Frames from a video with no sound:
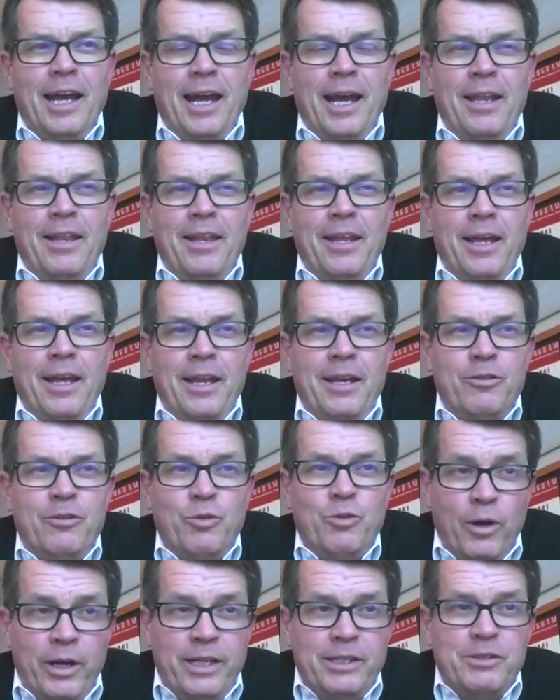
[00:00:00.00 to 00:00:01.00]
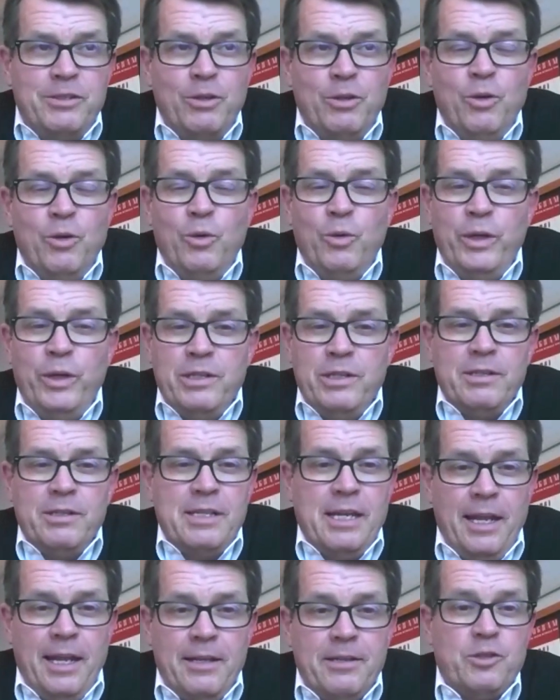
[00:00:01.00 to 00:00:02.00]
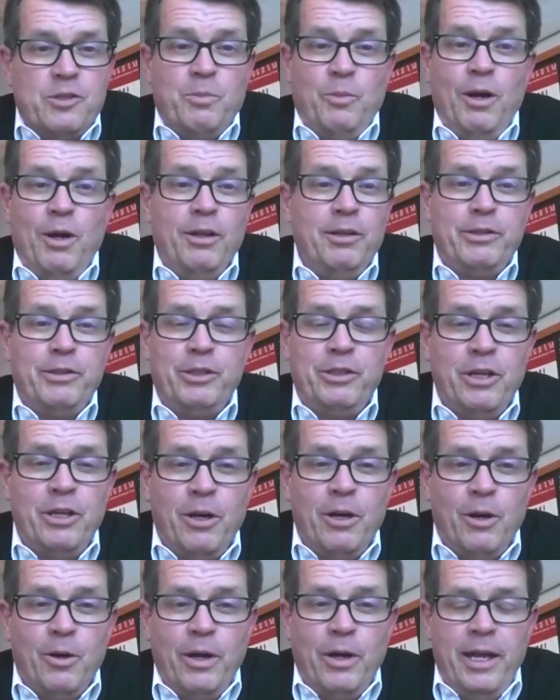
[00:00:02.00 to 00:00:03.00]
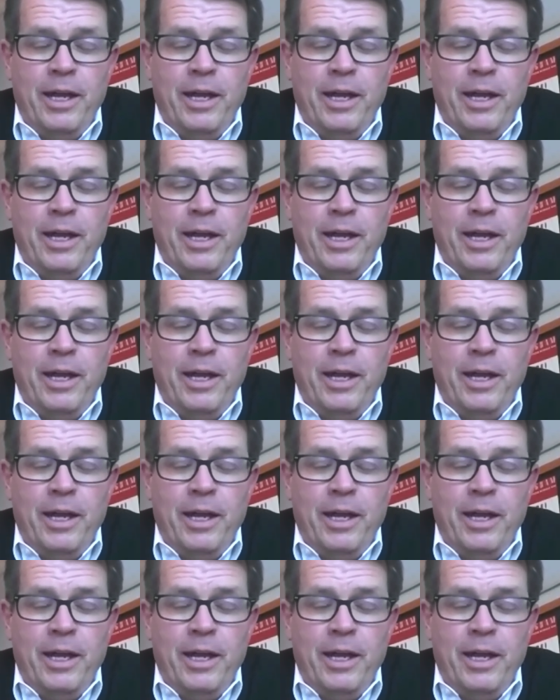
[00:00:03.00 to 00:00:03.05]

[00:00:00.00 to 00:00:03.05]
And then twenty-two, we just had a smaller show.